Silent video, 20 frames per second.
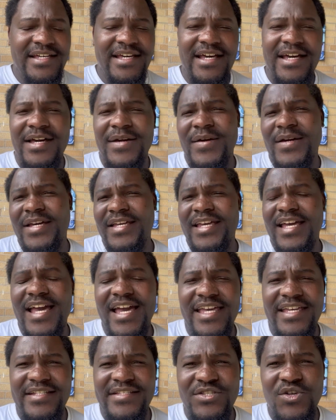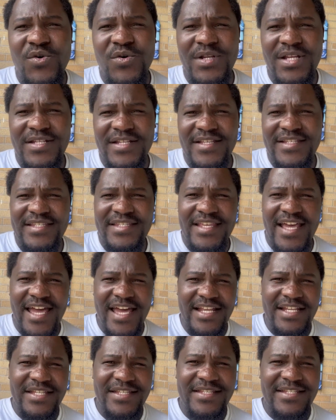I, I don't
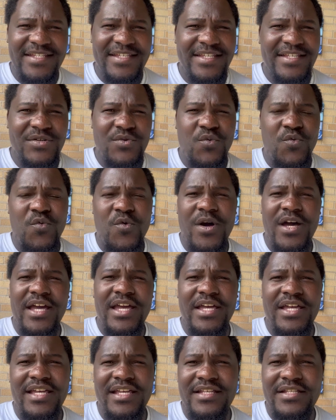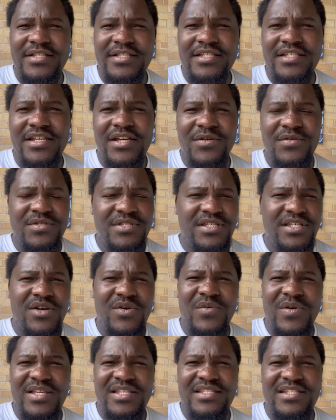understand why Chelsea are
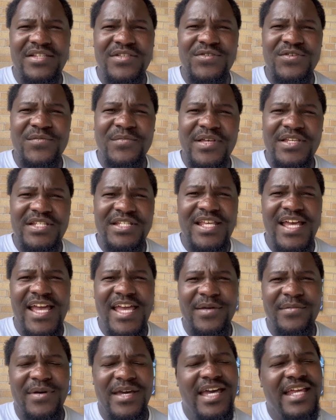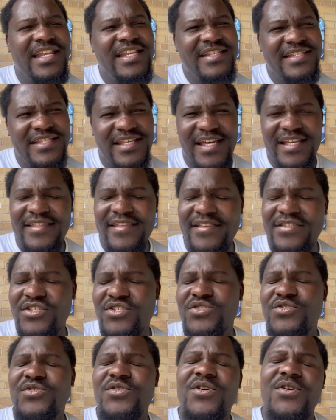wasting so much time. I understand there's a
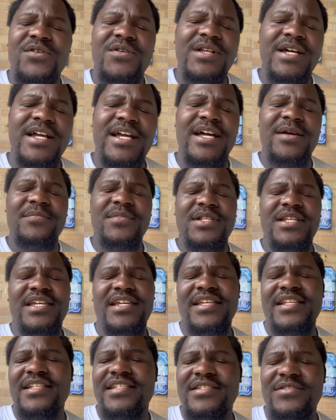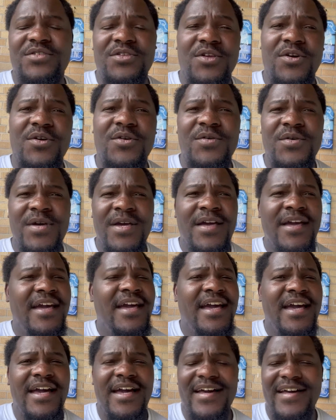new owner coming in, you know,
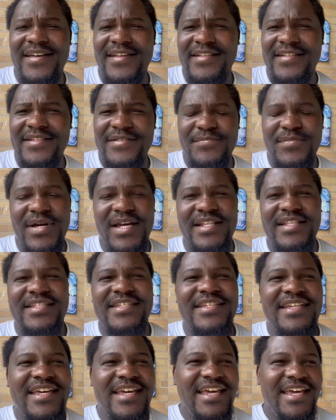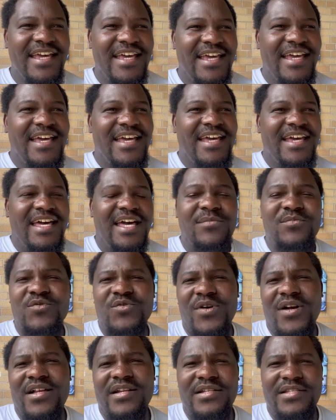and but I'm
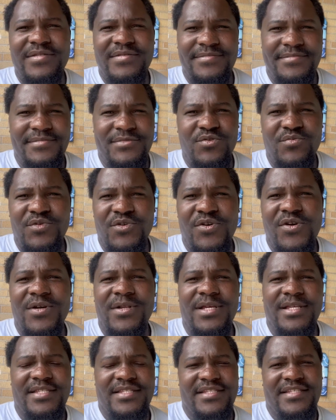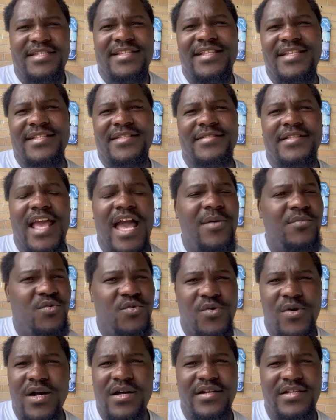worried to be honest. I'm
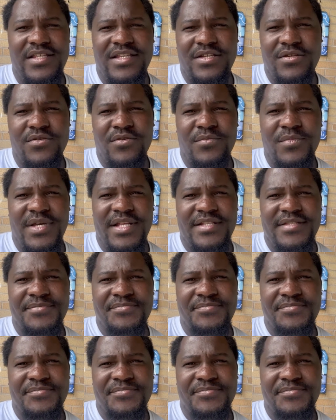worried a little bit.